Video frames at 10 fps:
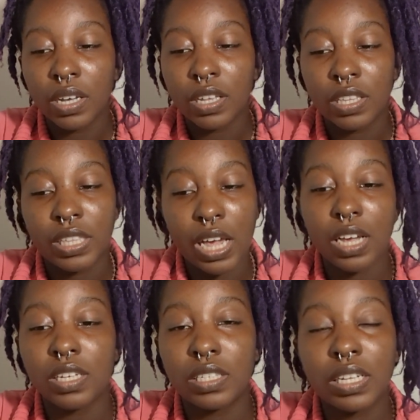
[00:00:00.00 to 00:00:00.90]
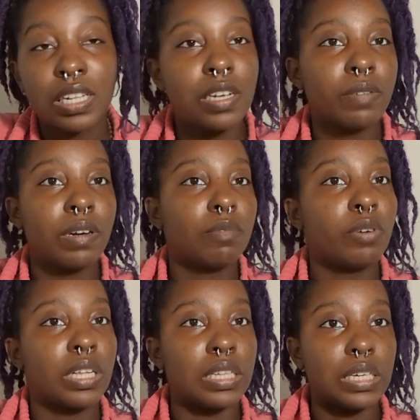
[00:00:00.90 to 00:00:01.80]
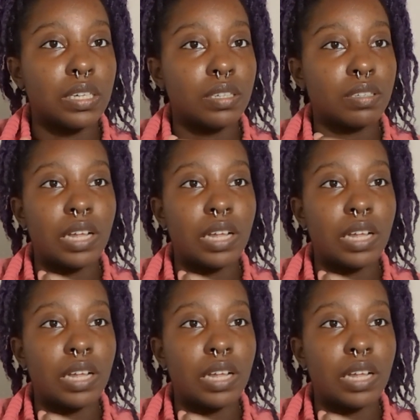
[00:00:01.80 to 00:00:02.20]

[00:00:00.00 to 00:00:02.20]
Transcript: things clear up quickly.